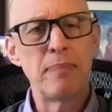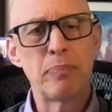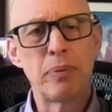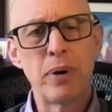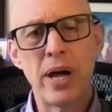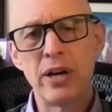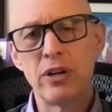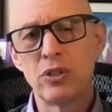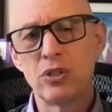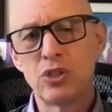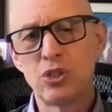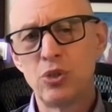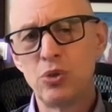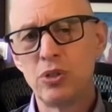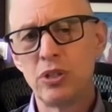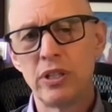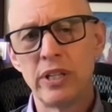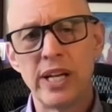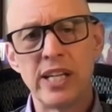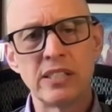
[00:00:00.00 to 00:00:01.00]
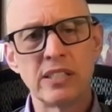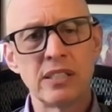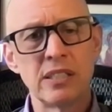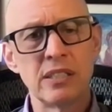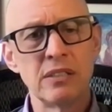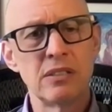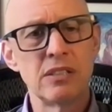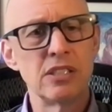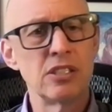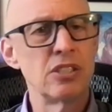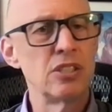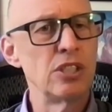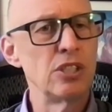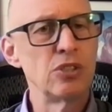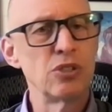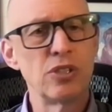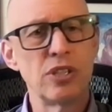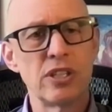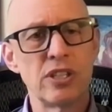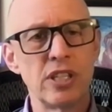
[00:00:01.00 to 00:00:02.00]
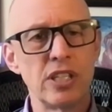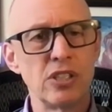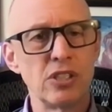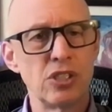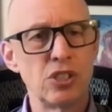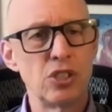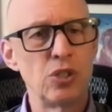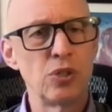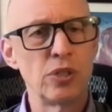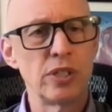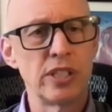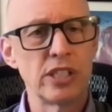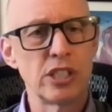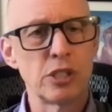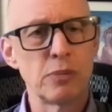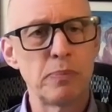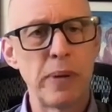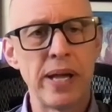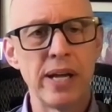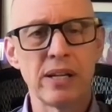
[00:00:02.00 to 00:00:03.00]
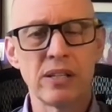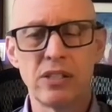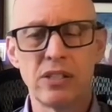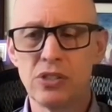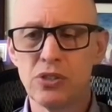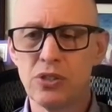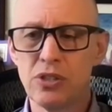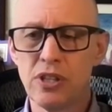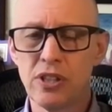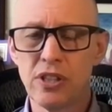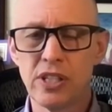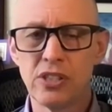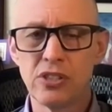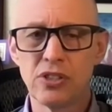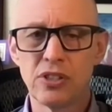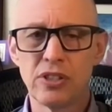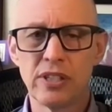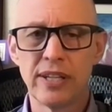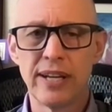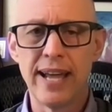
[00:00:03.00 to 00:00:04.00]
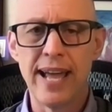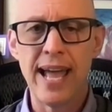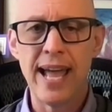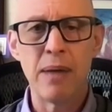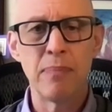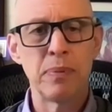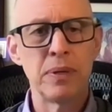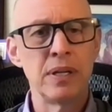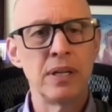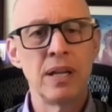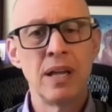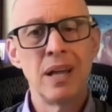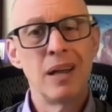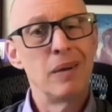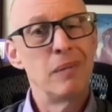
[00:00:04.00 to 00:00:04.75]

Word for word: prior to the lesson this these are the things that you could expect these are the things that are going to happen